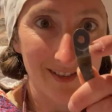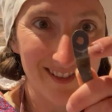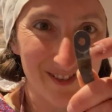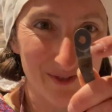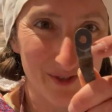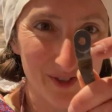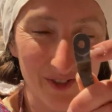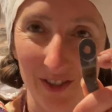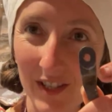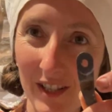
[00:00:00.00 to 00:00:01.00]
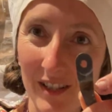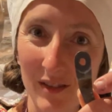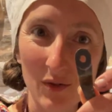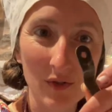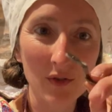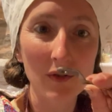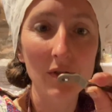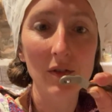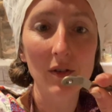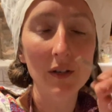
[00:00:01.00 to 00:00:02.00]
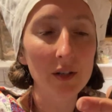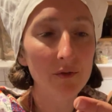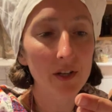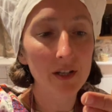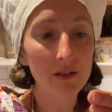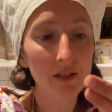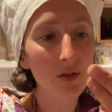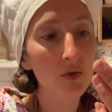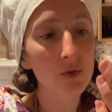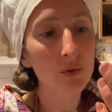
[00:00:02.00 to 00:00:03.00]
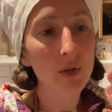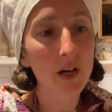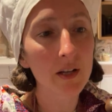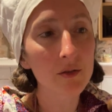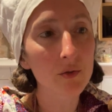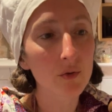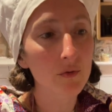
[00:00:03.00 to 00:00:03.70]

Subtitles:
Unfortunately, I don't know if I can get a new handle